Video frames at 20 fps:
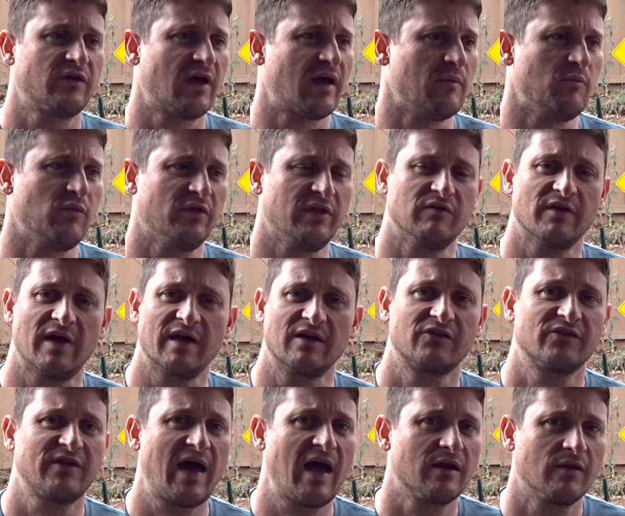I believe, like
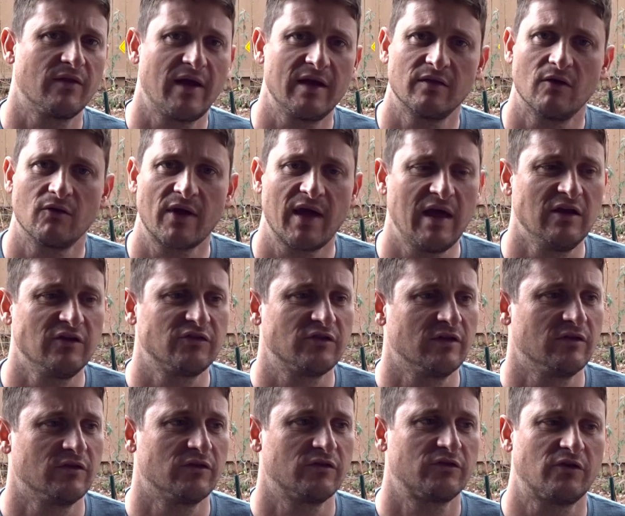satellite locations,